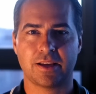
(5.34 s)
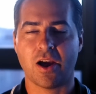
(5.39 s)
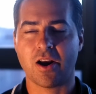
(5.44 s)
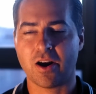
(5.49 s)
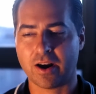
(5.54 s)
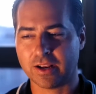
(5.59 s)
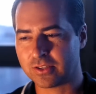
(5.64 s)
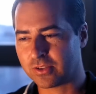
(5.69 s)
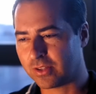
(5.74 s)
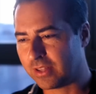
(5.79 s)
All
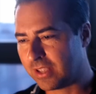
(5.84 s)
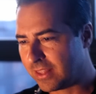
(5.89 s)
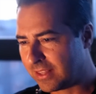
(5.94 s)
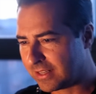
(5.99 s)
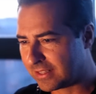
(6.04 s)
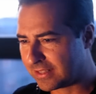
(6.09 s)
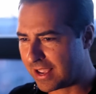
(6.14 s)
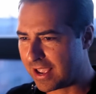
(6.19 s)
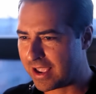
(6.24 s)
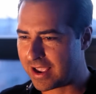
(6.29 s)
right, so the
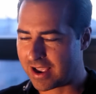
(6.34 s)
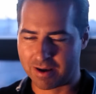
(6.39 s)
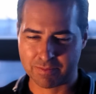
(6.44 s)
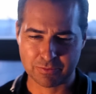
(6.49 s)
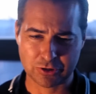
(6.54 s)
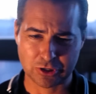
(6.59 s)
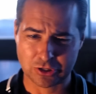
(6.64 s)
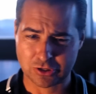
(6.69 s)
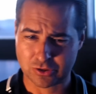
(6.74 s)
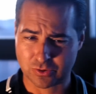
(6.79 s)
other day,
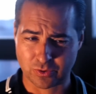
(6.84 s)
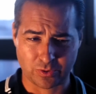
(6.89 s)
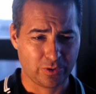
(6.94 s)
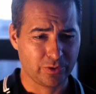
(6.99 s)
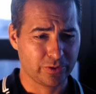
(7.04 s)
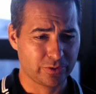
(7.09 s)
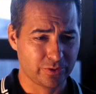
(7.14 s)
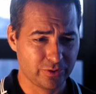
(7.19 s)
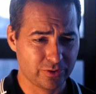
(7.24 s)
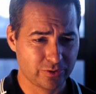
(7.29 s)
I'm just
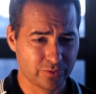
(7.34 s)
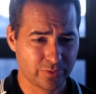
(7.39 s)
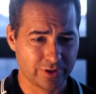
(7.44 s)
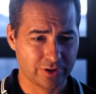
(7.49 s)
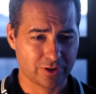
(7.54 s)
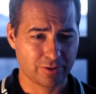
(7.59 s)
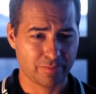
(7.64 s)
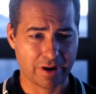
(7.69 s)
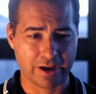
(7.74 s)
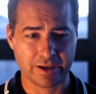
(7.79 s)
scrolling through
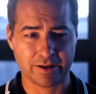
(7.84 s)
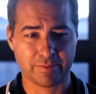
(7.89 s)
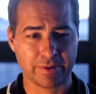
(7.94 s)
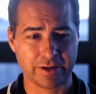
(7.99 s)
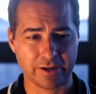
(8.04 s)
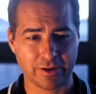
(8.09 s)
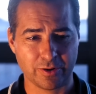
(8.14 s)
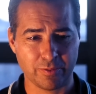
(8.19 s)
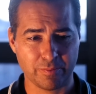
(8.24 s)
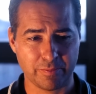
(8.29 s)
Twitter, minding
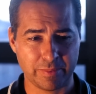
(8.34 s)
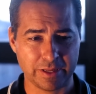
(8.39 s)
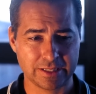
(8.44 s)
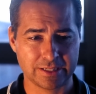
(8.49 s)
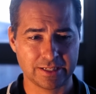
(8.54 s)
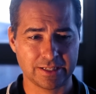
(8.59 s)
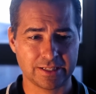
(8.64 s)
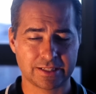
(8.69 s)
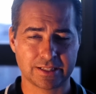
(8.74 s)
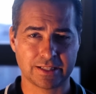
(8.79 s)
my own
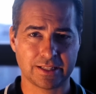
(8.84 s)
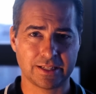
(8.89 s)
business,